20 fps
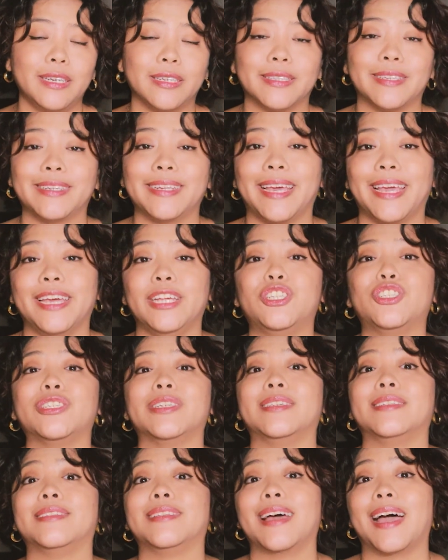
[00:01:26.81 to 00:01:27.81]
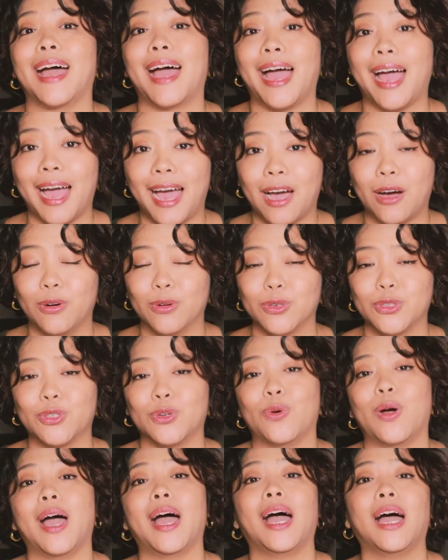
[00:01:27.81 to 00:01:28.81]
And then H is the how.
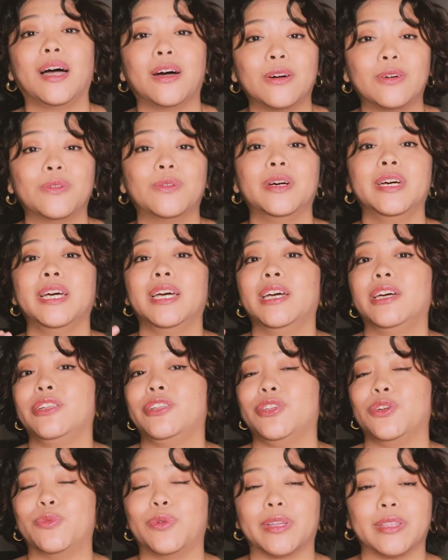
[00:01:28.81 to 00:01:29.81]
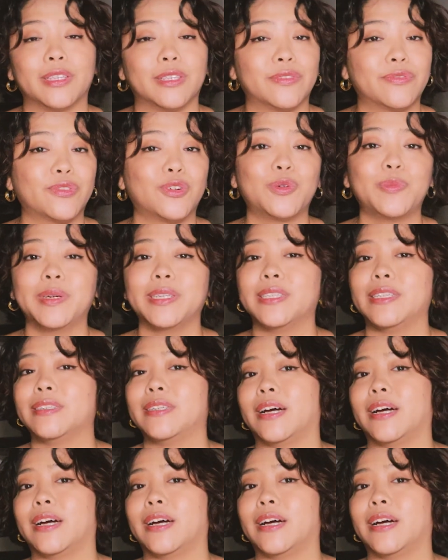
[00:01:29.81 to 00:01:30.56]
So how do you want this formatted?